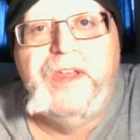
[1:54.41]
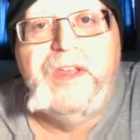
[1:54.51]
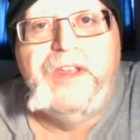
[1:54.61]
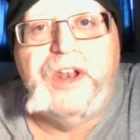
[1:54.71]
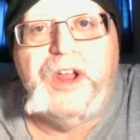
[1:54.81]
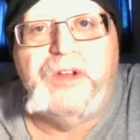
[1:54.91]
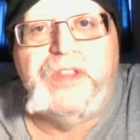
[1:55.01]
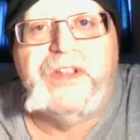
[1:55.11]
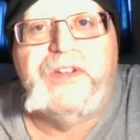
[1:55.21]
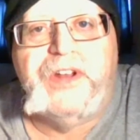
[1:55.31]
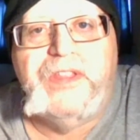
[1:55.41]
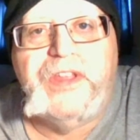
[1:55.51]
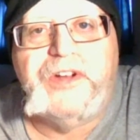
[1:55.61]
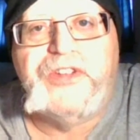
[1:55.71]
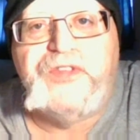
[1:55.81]
You know,
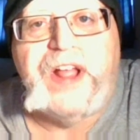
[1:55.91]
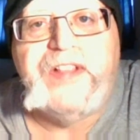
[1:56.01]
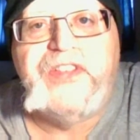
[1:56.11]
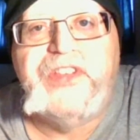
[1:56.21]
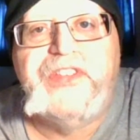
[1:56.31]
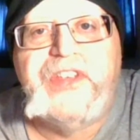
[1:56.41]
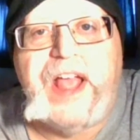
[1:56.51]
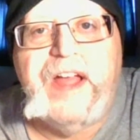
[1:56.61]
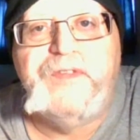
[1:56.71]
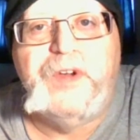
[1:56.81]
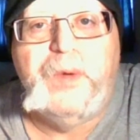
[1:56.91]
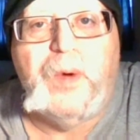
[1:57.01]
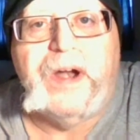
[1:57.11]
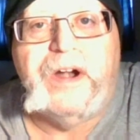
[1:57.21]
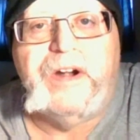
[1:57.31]
there's fences
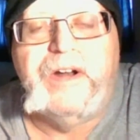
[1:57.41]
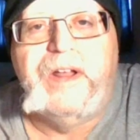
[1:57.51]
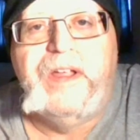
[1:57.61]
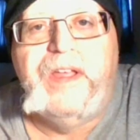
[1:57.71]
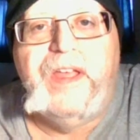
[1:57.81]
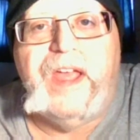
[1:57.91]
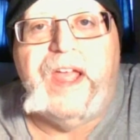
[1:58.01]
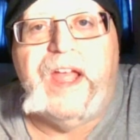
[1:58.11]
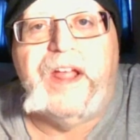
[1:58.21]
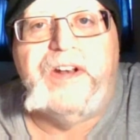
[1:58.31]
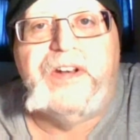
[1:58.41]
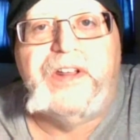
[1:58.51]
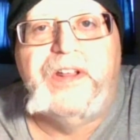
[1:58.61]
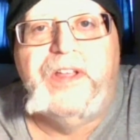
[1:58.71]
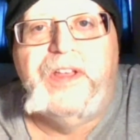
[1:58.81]
everywhere, and
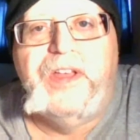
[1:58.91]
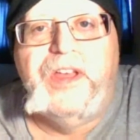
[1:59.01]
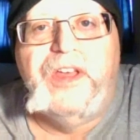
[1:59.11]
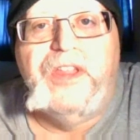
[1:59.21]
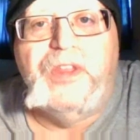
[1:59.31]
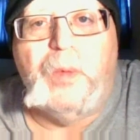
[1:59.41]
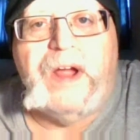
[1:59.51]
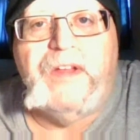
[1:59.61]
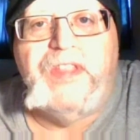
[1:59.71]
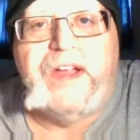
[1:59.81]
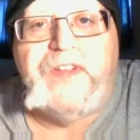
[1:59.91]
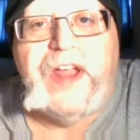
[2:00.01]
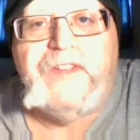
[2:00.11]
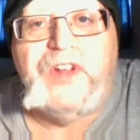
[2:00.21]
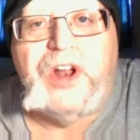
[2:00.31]
the wildlife
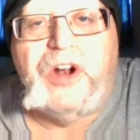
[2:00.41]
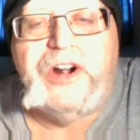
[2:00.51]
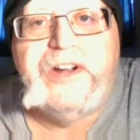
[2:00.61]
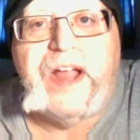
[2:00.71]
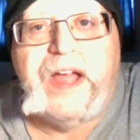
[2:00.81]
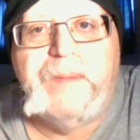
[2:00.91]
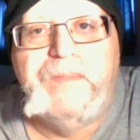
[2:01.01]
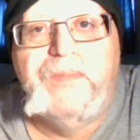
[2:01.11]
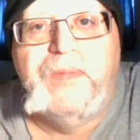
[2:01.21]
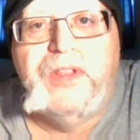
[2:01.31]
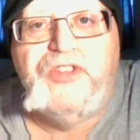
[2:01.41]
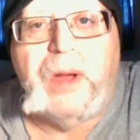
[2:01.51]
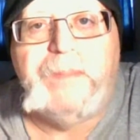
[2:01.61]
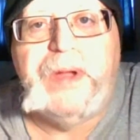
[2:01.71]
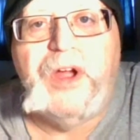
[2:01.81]
have a hard time
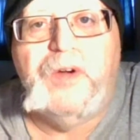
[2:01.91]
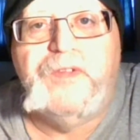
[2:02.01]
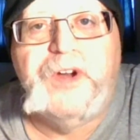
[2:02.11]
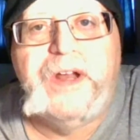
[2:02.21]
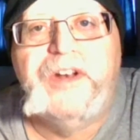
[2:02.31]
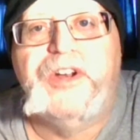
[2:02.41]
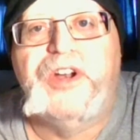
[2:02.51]
jumping over it or